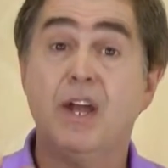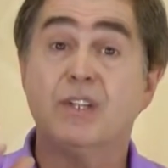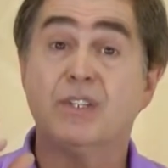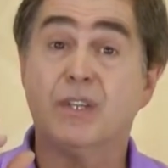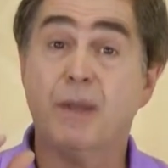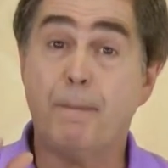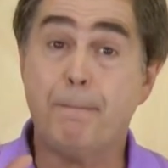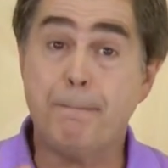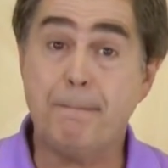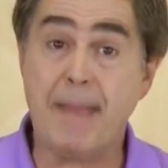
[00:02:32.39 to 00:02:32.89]

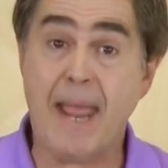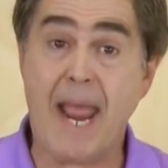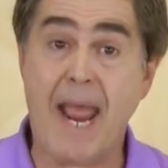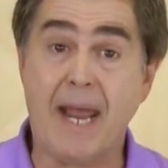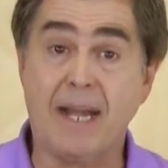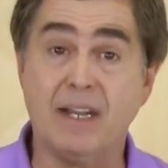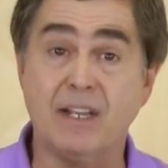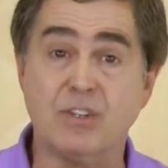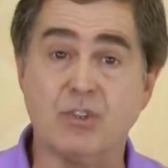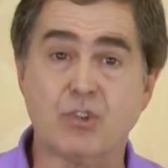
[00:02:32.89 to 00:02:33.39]
to
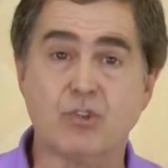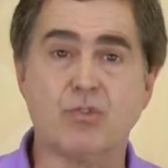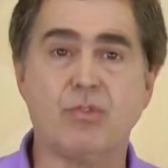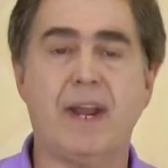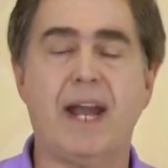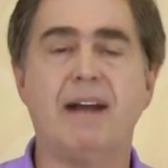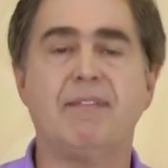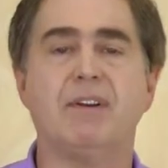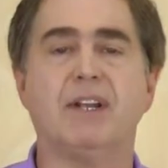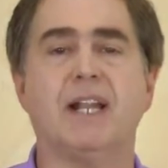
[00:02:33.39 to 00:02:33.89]
manage
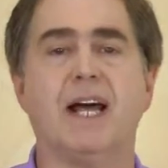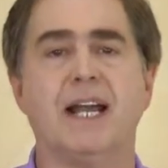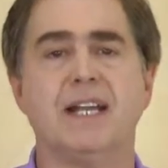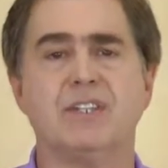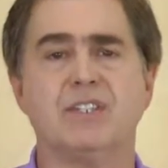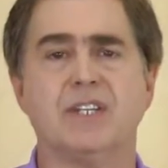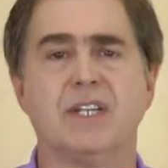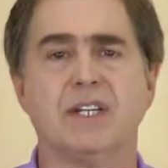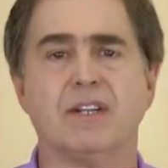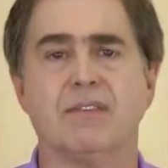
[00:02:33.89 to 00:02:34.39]
travel
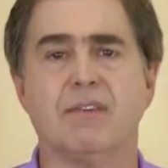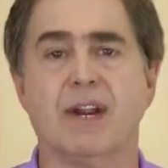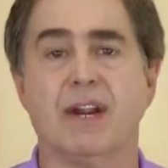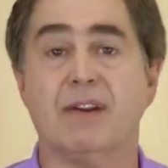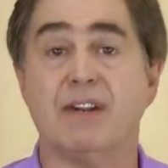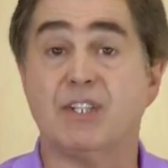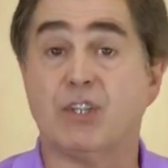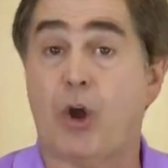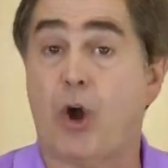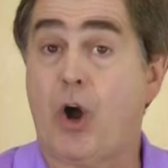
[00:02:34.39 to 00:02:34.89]

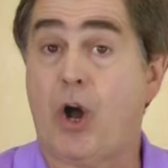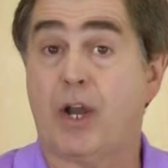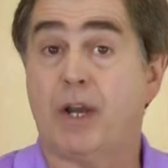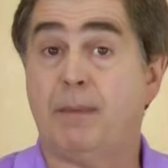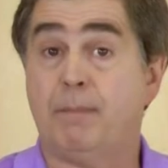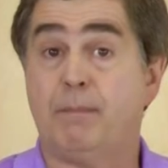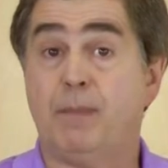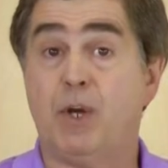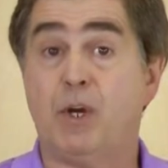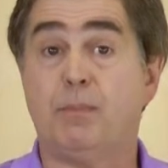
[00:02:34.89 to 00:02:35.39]
itineraries on
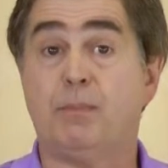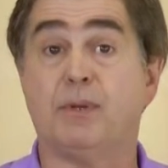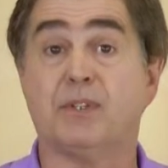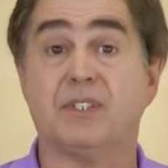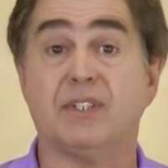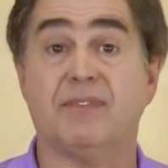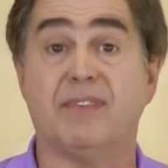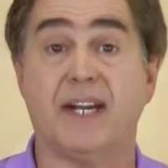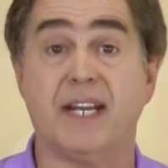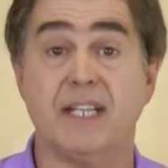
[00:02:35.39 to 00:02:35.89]
a mobile
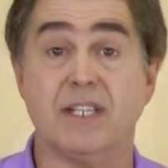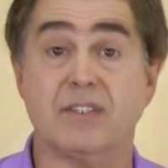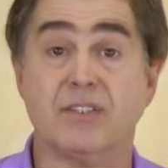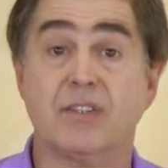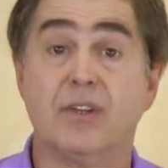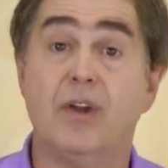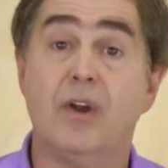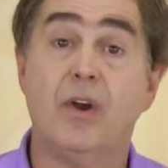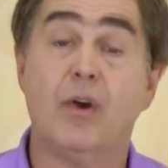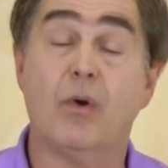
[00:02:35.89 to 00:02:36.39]

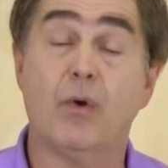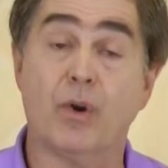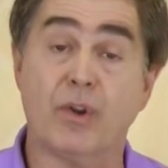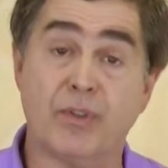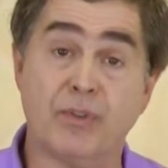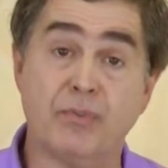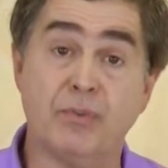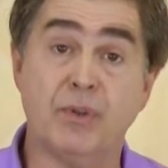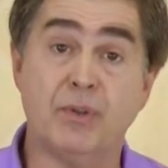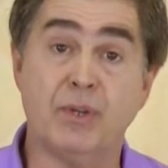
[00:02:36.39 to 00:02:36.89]
device or
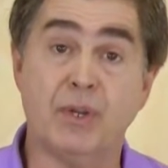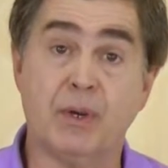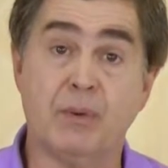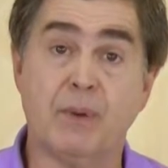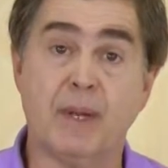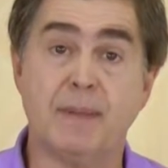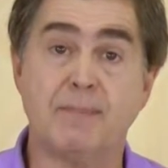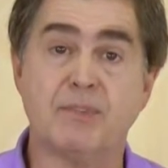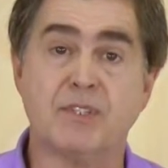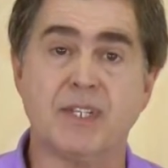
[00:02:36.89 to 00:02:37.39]
through their
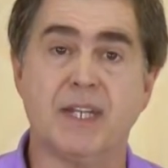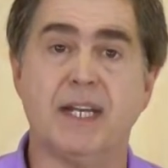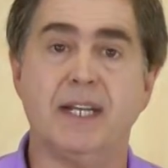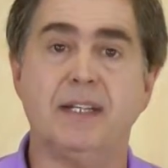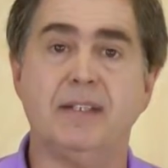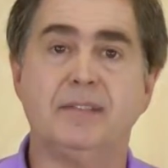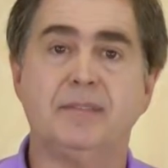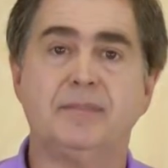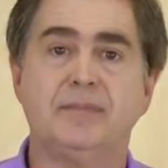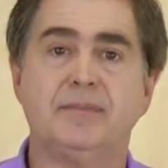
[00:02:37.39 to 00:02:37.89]
website.